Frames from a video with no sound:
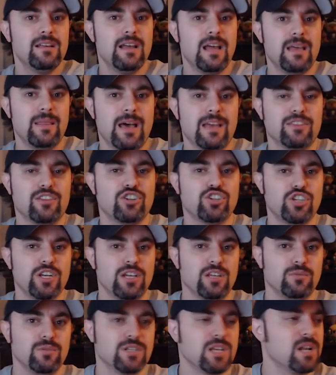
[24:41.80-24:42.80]
and that the
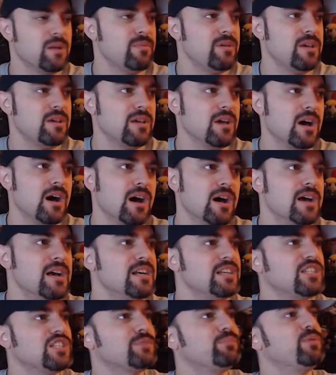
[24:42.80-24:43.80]
Shield was going to be uh,
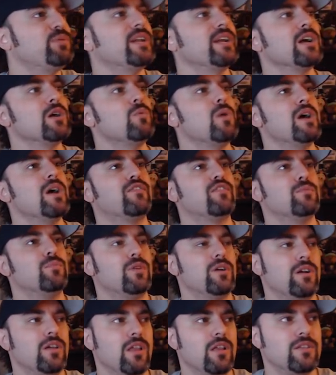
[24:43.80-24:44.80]
splitting away from
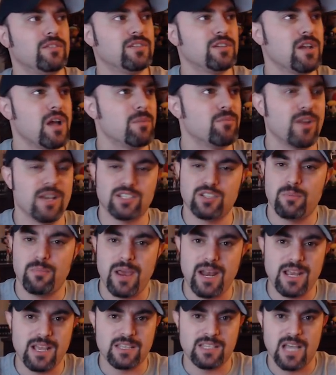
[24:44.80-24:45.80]
one another to come
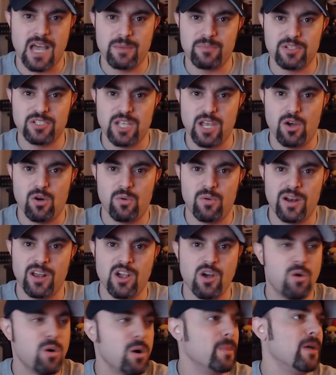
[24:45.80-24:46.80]
WrestleMania time because they all want to
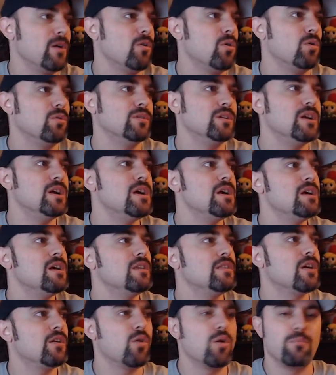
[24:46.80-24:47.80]
go on their own
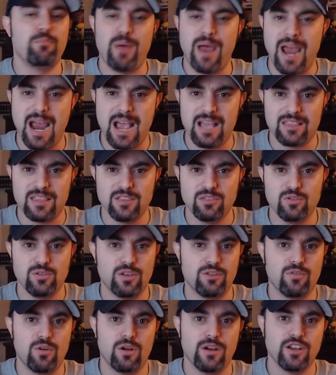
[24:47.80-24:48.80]
their own path and do
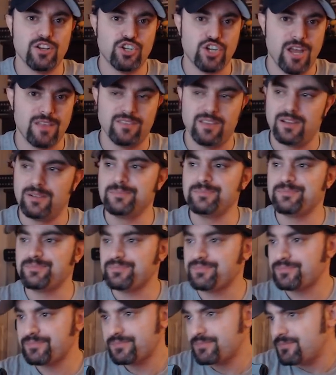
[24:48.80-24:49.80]
their own agenda.
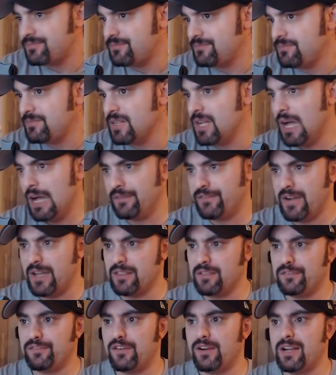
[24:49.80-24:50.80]
I
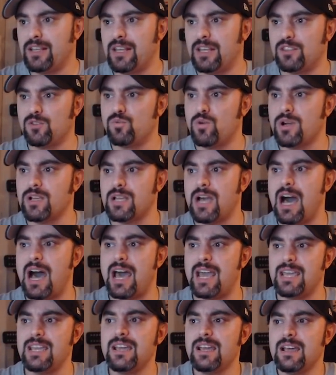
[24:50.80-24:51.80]
find it funny that the one
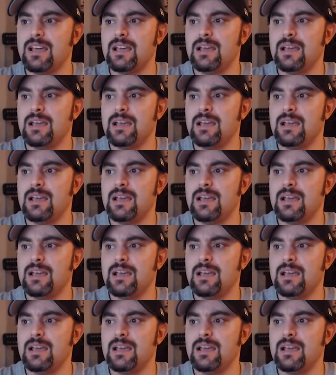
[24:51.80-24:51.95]
guy